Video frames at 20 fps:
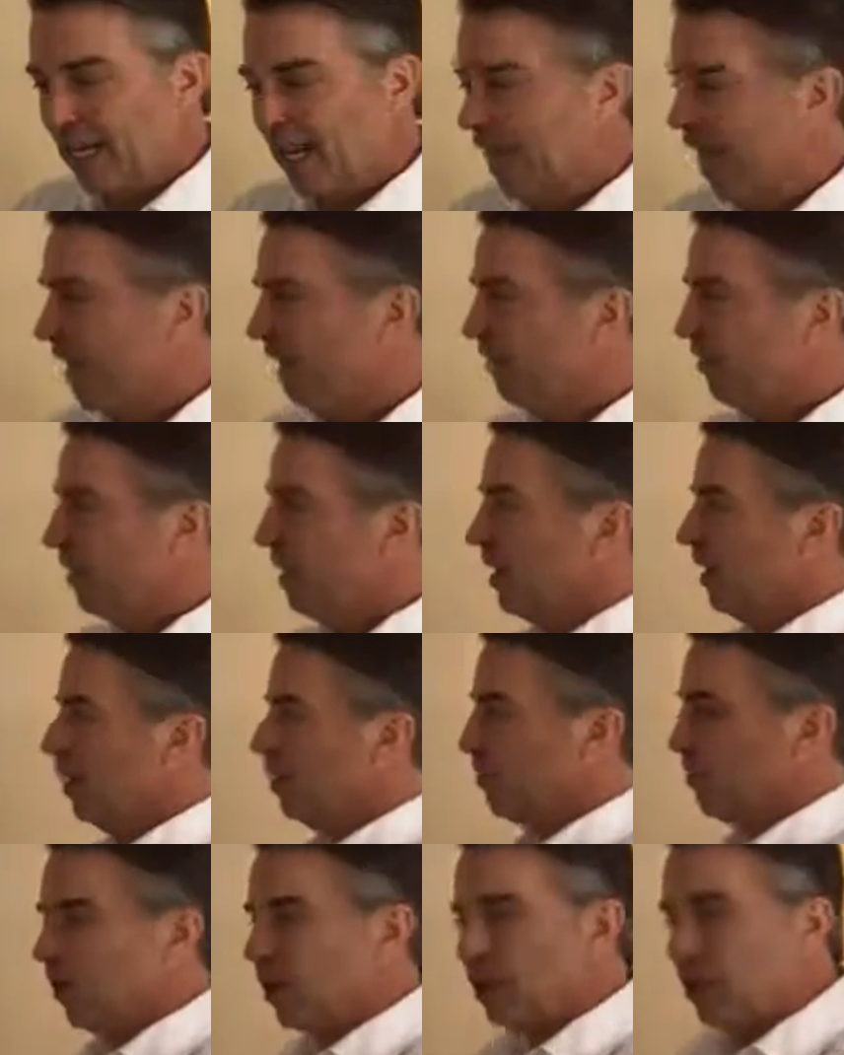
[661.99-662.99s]
to have
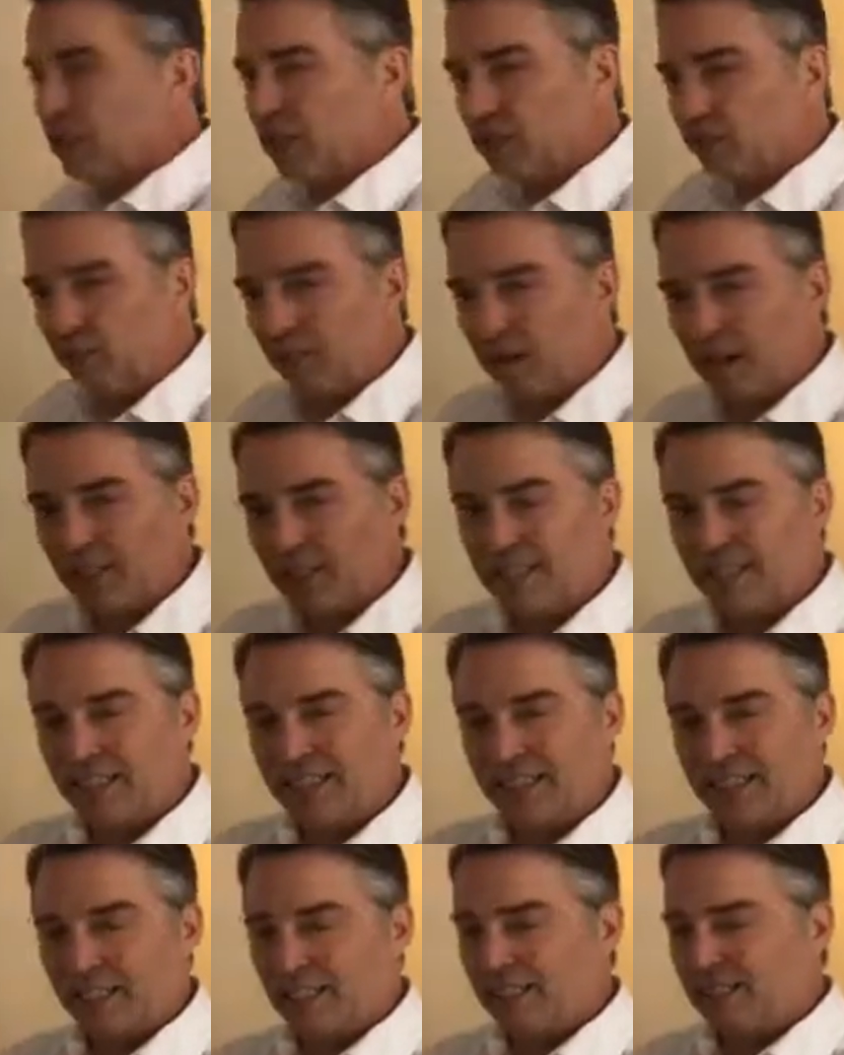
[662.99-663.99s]
production
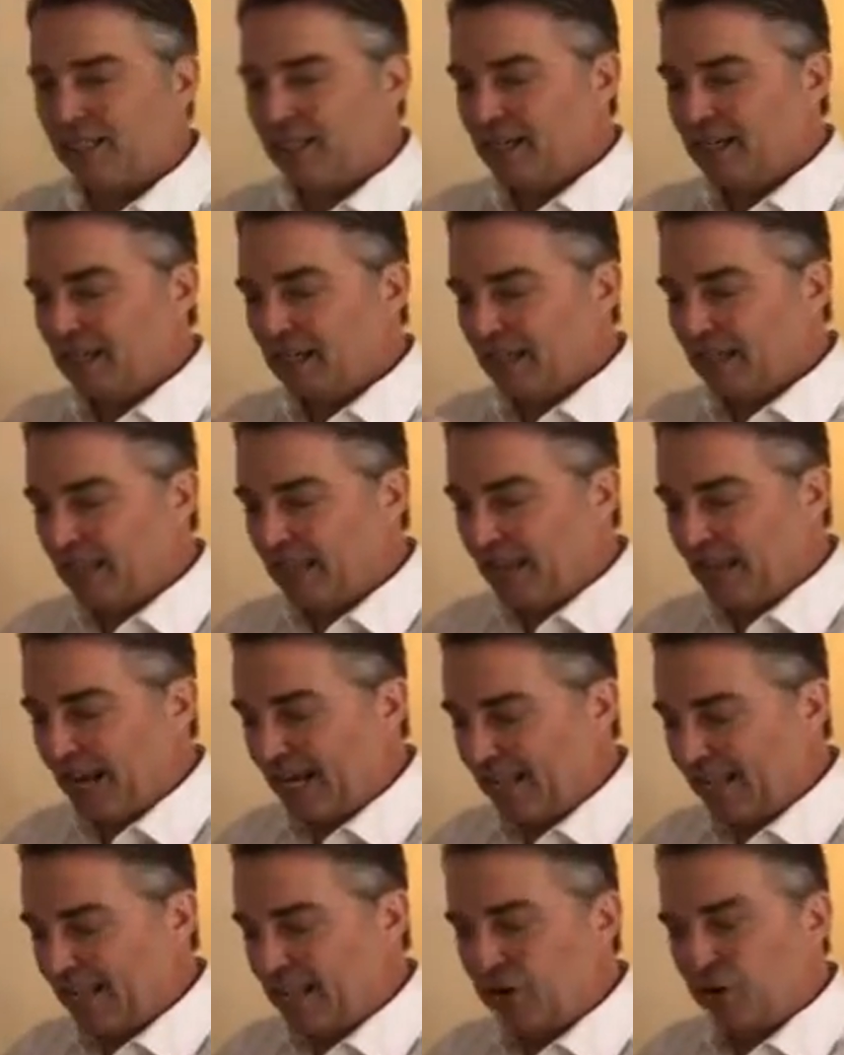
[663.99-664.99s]
processes
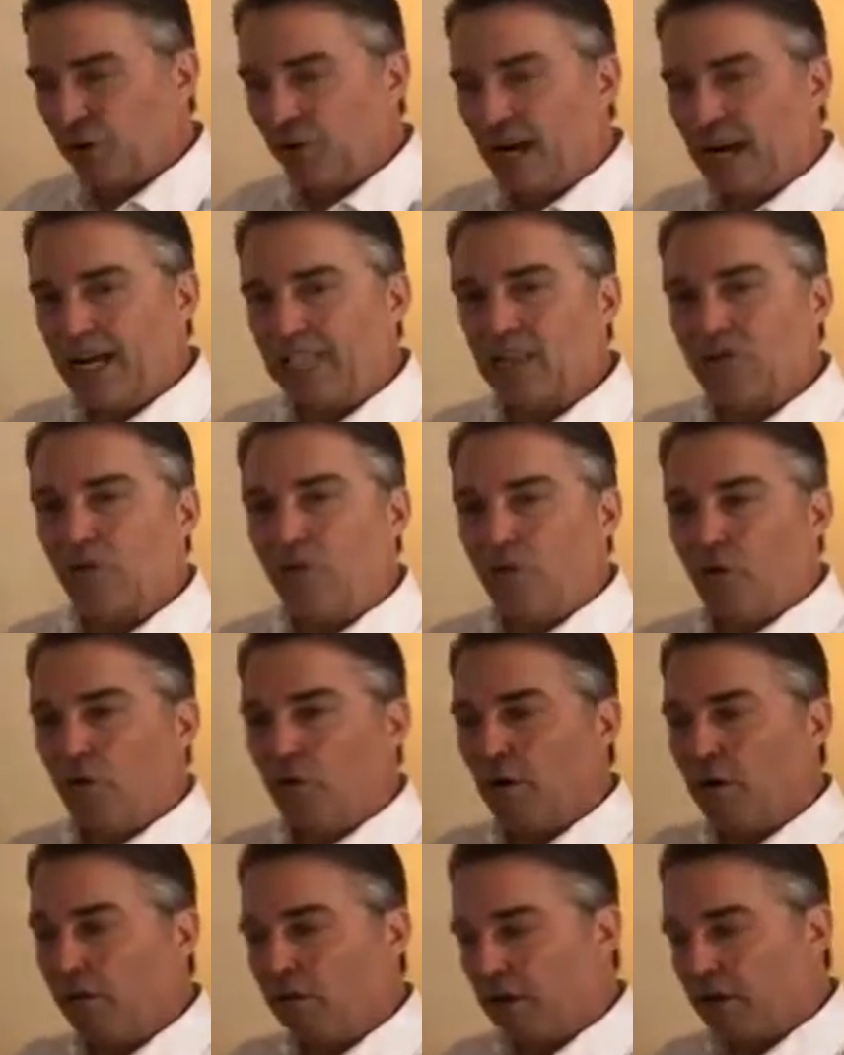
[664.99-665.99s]
that can
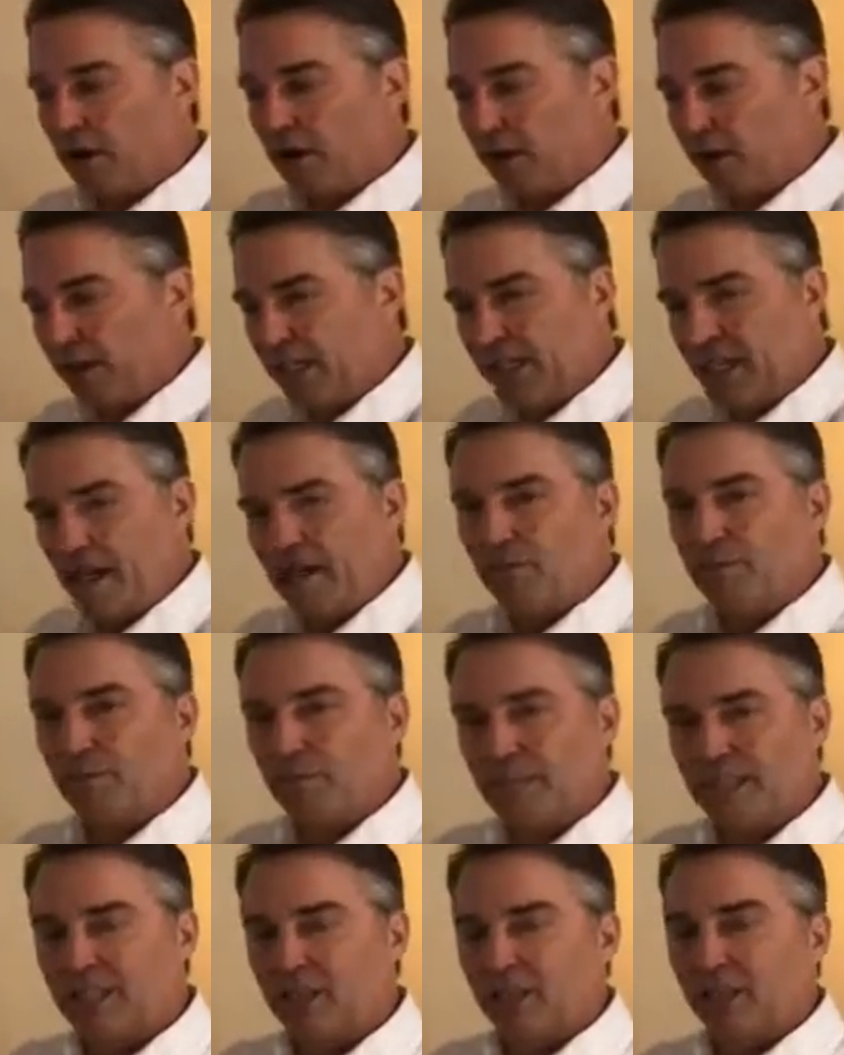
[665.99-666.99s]
transform our recovered
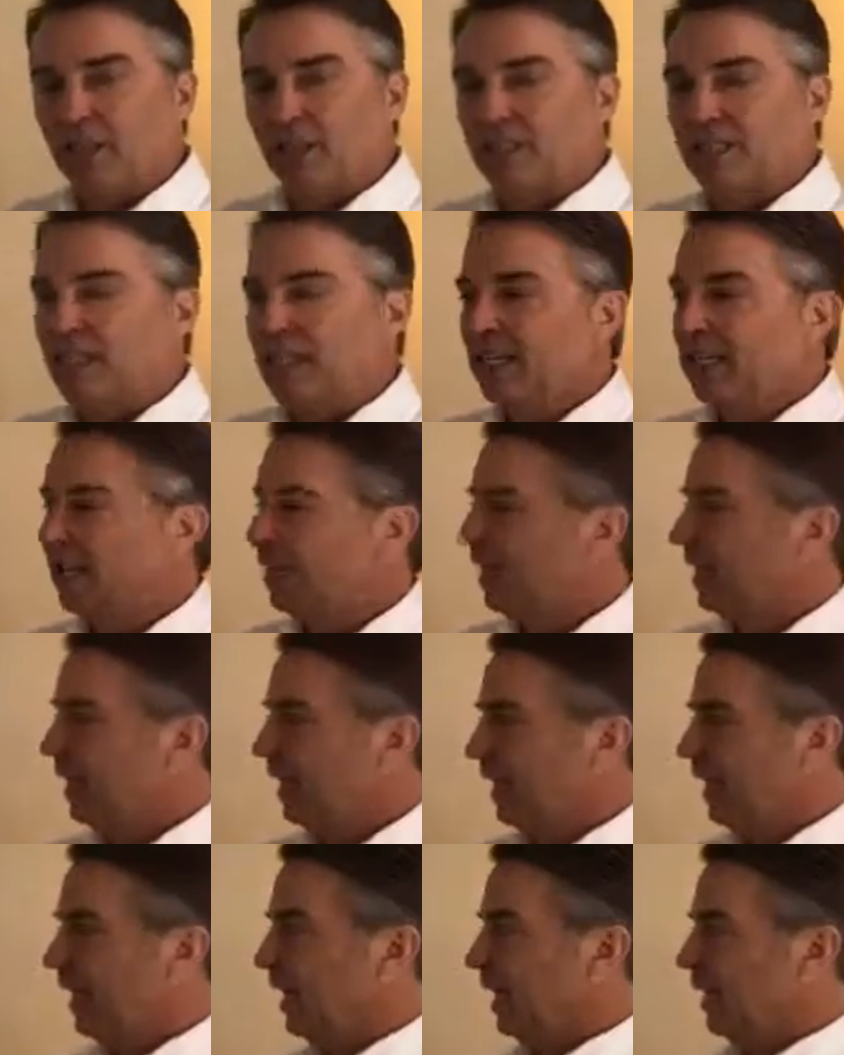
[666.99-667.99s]
materials
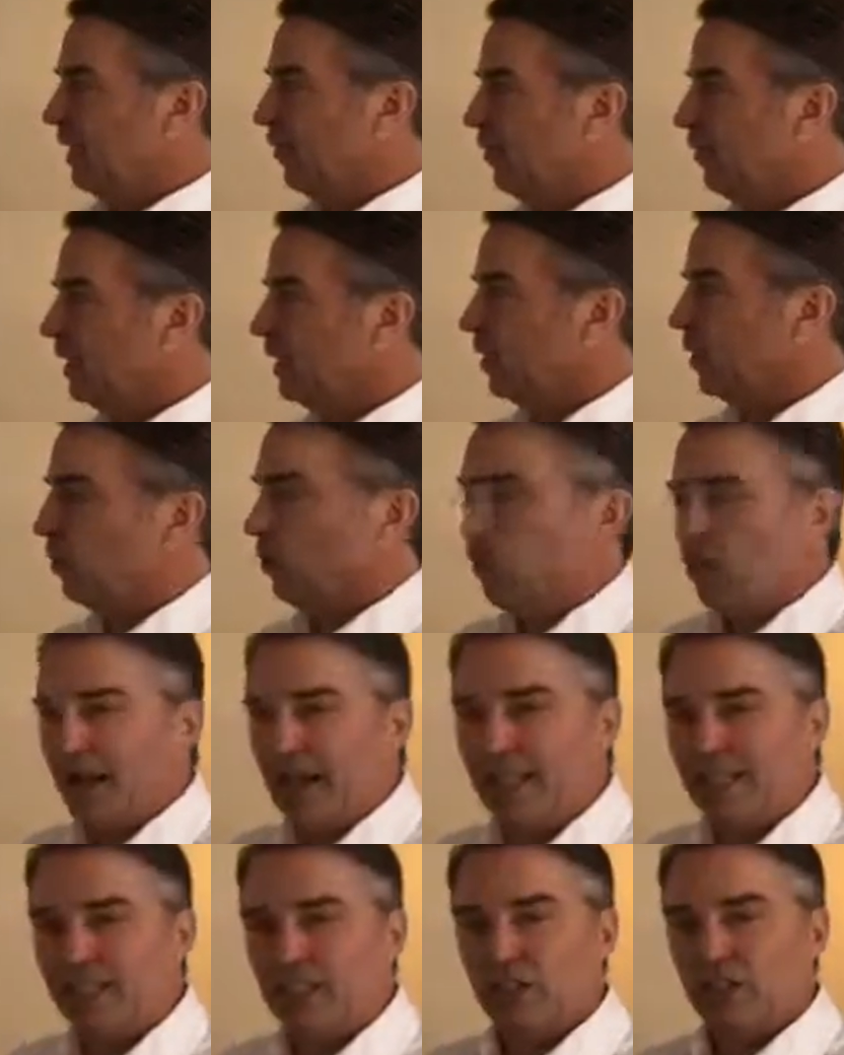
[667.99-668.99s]
in efficient
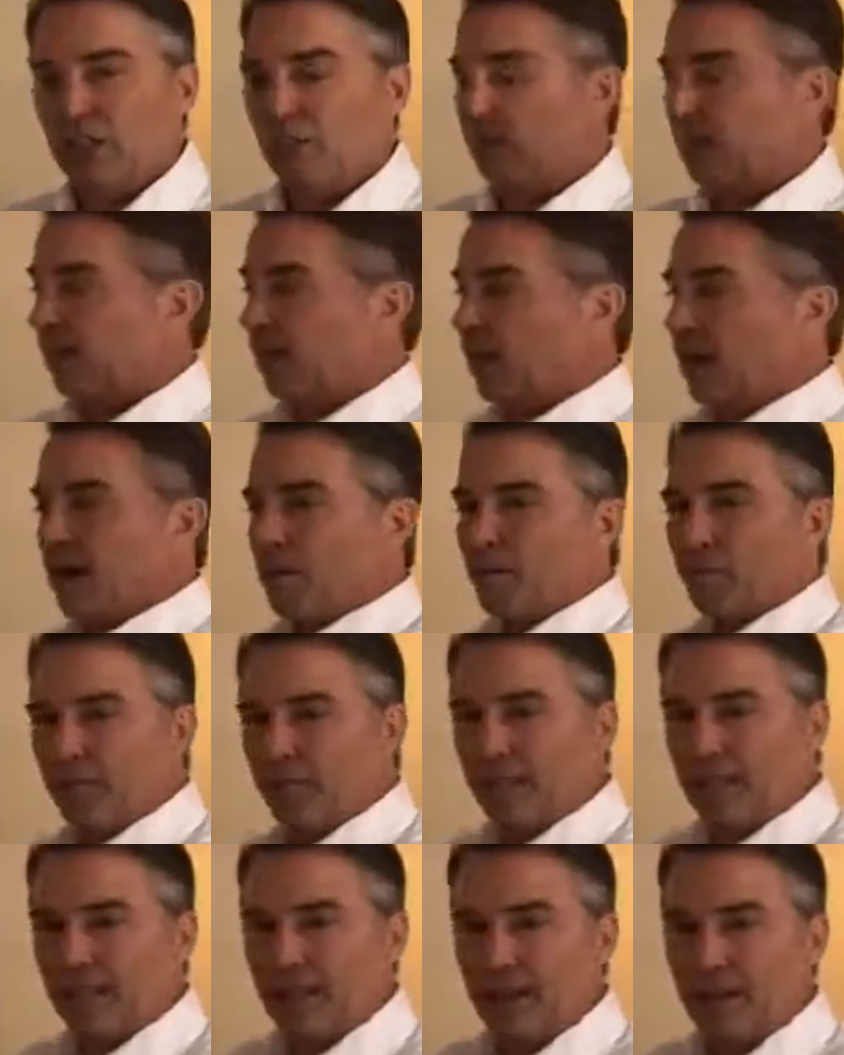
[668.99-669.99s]
ways so that we can
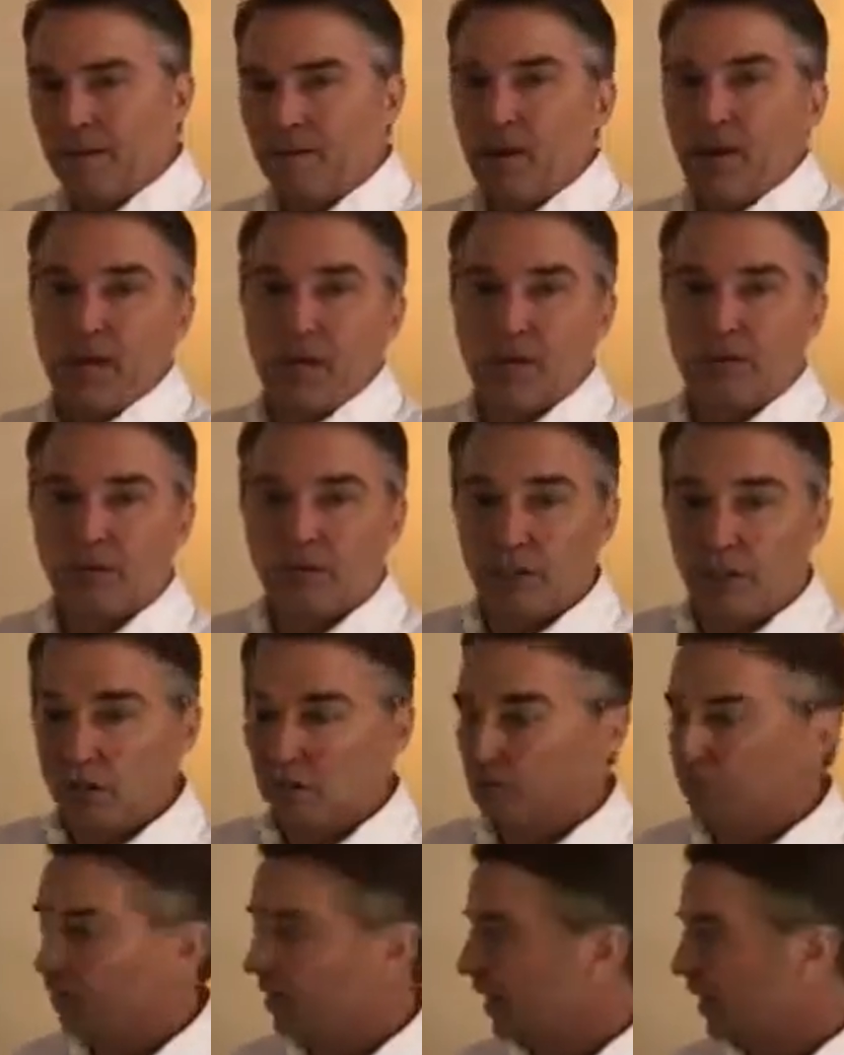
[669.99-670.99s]
operate them on
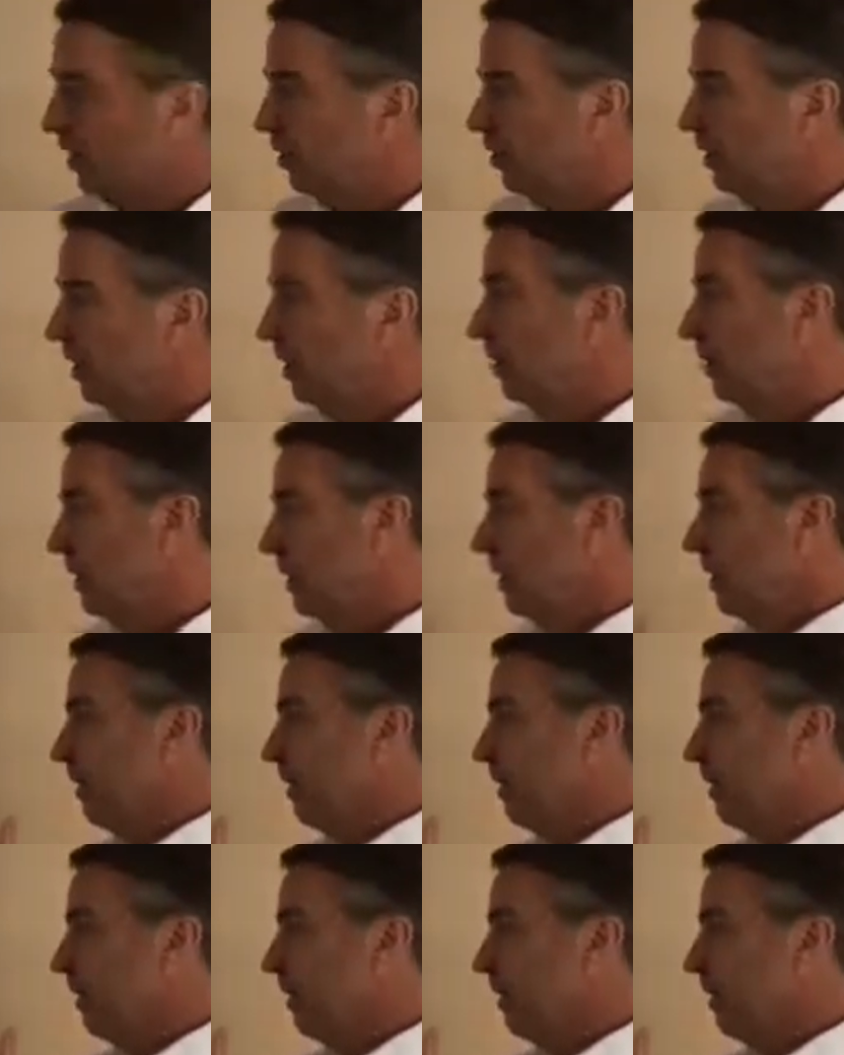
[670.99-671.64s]
renewable energy.